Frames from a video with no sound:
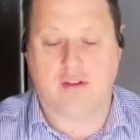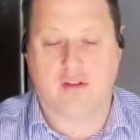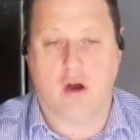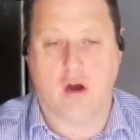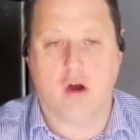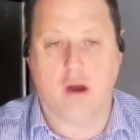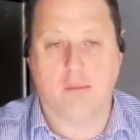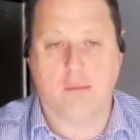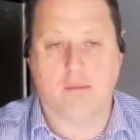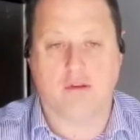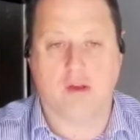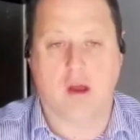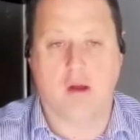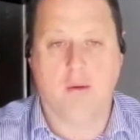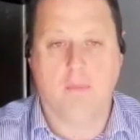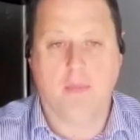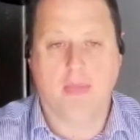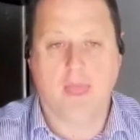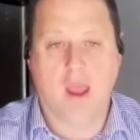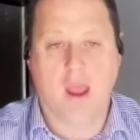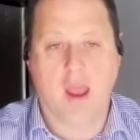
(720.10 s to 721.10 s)
time.
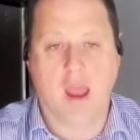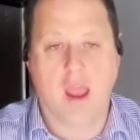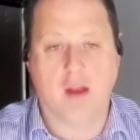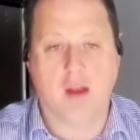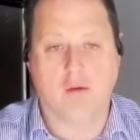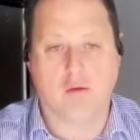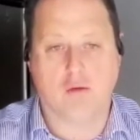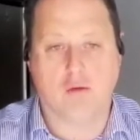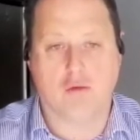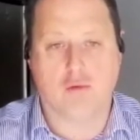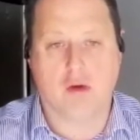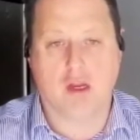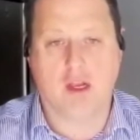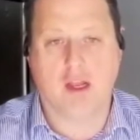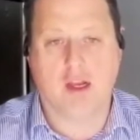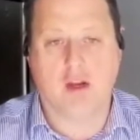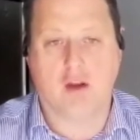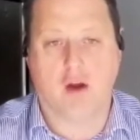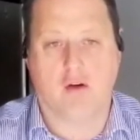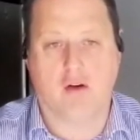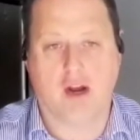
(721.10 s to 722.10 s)
So it's
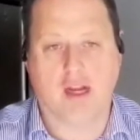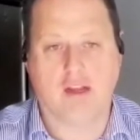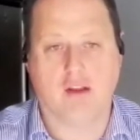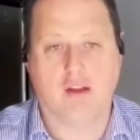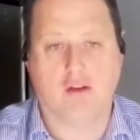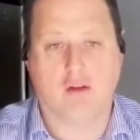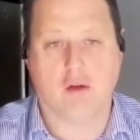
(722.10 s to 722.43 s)
really directed